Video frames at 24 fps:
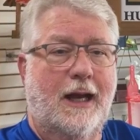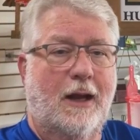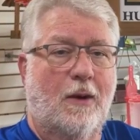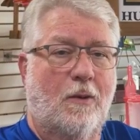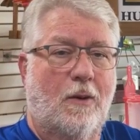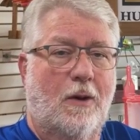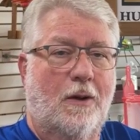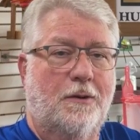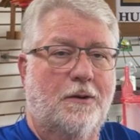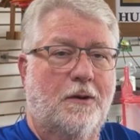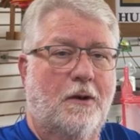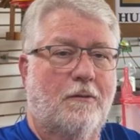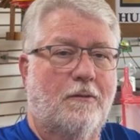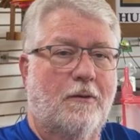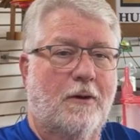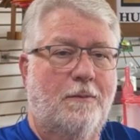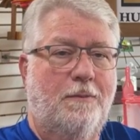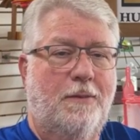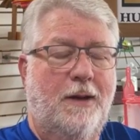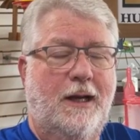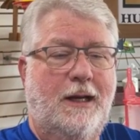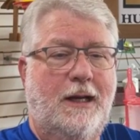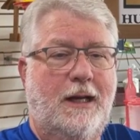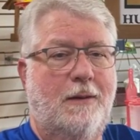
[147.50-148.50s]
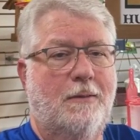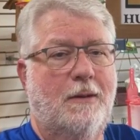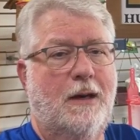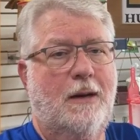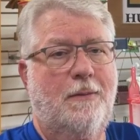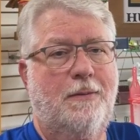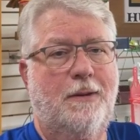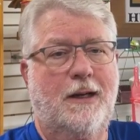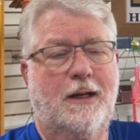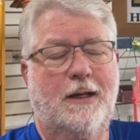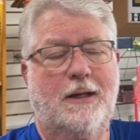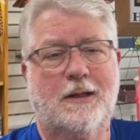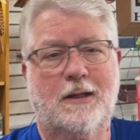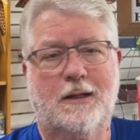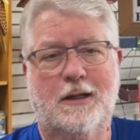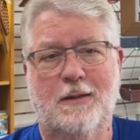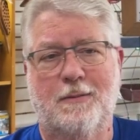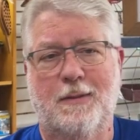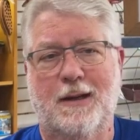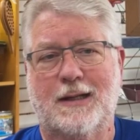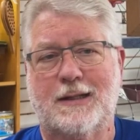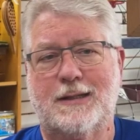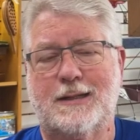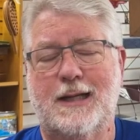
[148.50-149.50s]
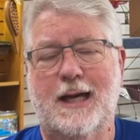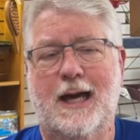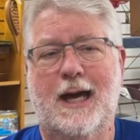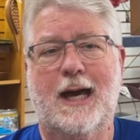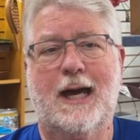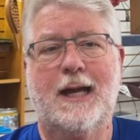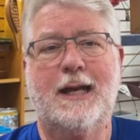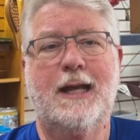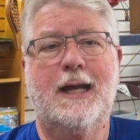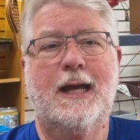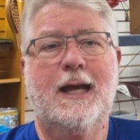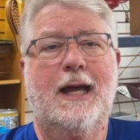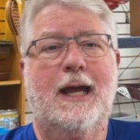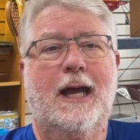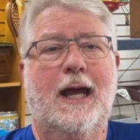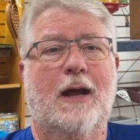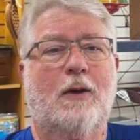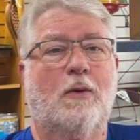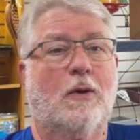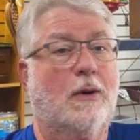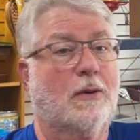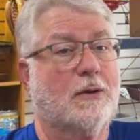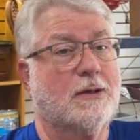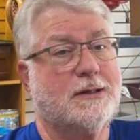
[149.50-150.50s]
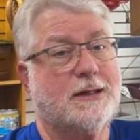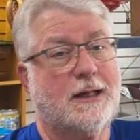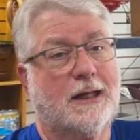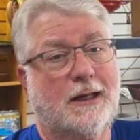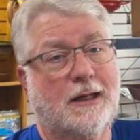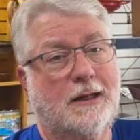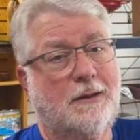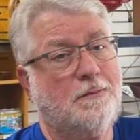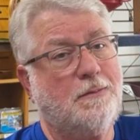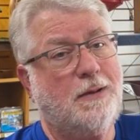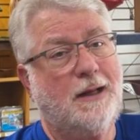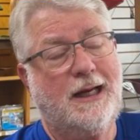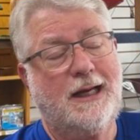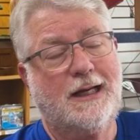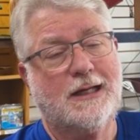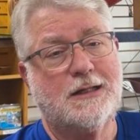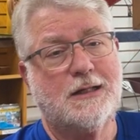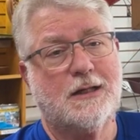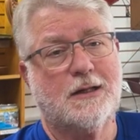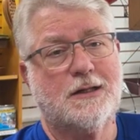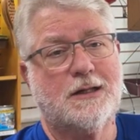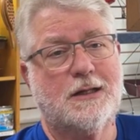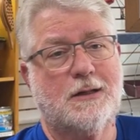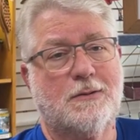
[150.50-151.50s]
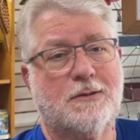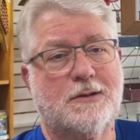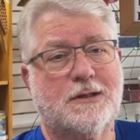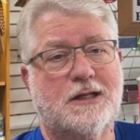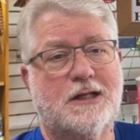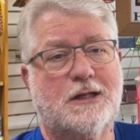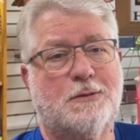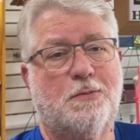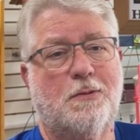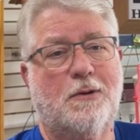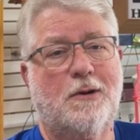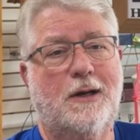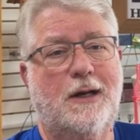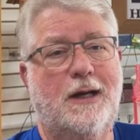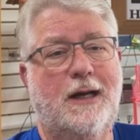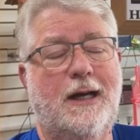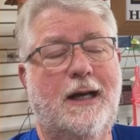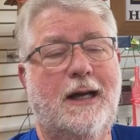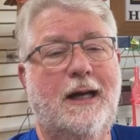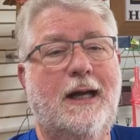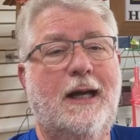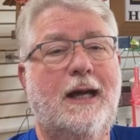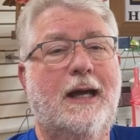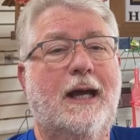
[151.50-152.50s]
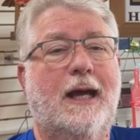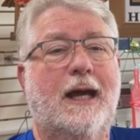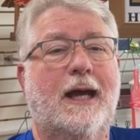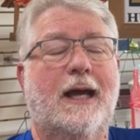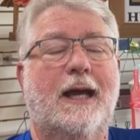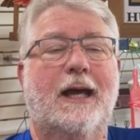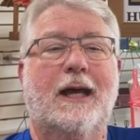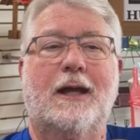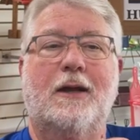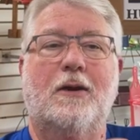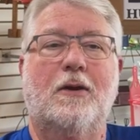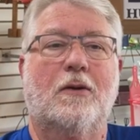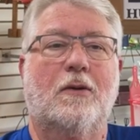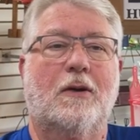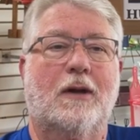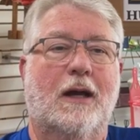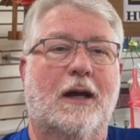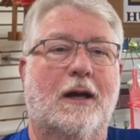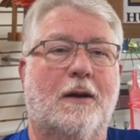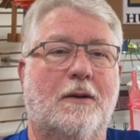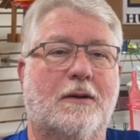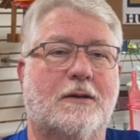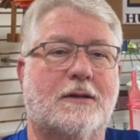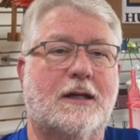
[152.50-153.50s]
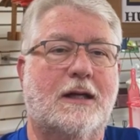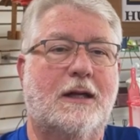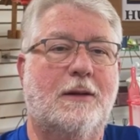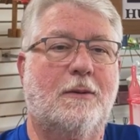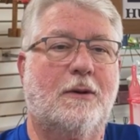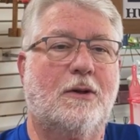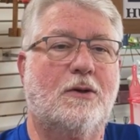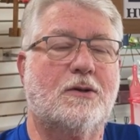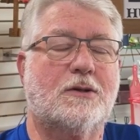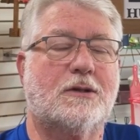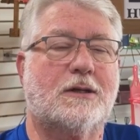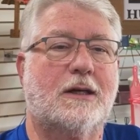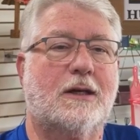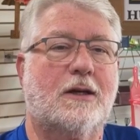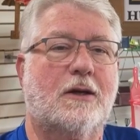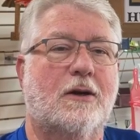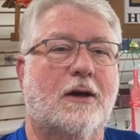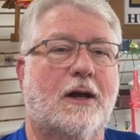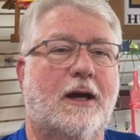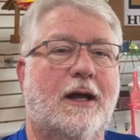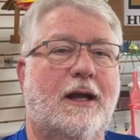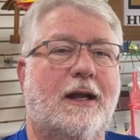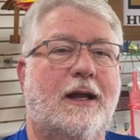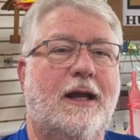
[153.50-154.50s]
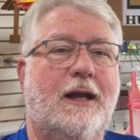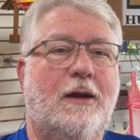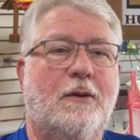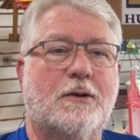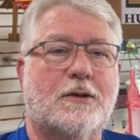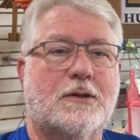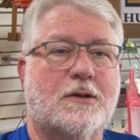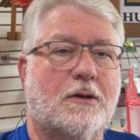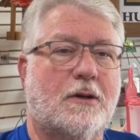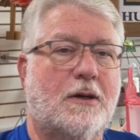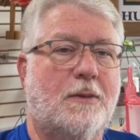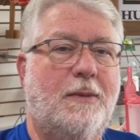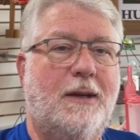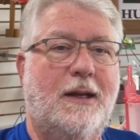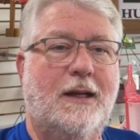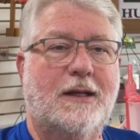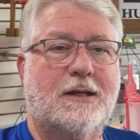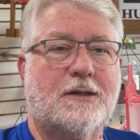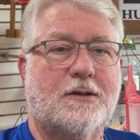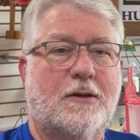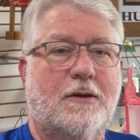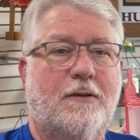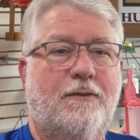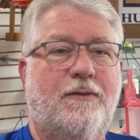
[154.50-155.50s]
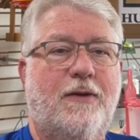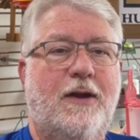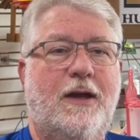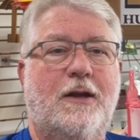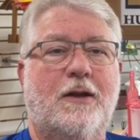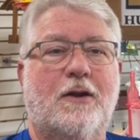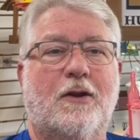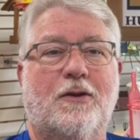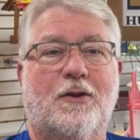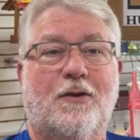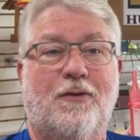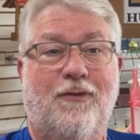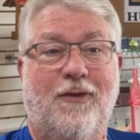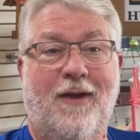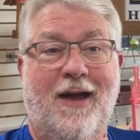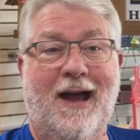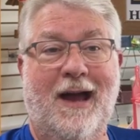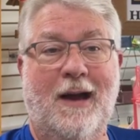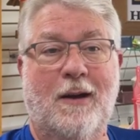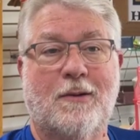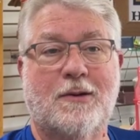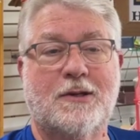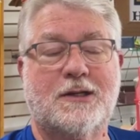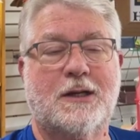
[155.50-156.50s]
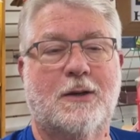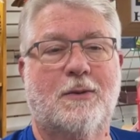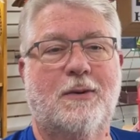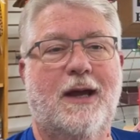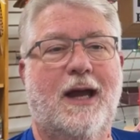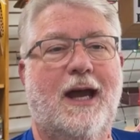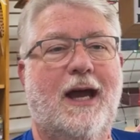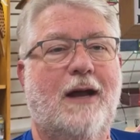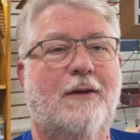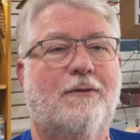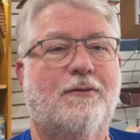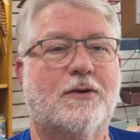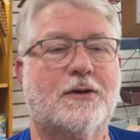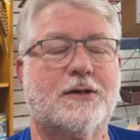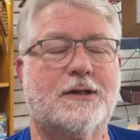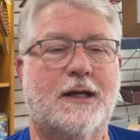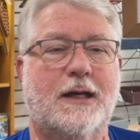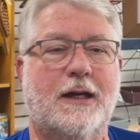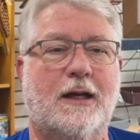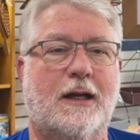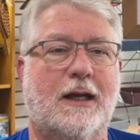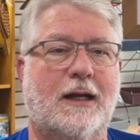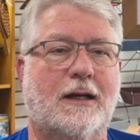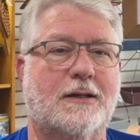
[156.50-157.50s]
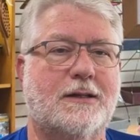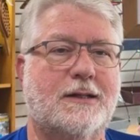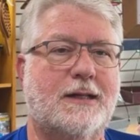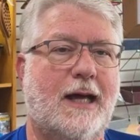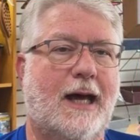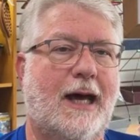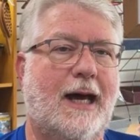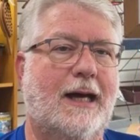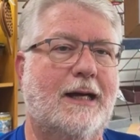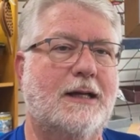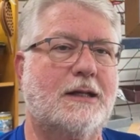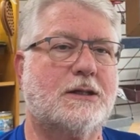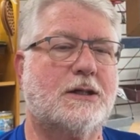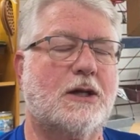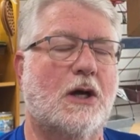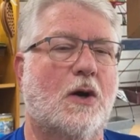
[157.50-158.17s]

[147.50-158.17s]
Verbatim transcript: And I walked over and picked him up, and he took him outside, and we were selling plants because it was the spring, and I set him loose there, and he was immediately started feeding on the flowers that we had for sale outside.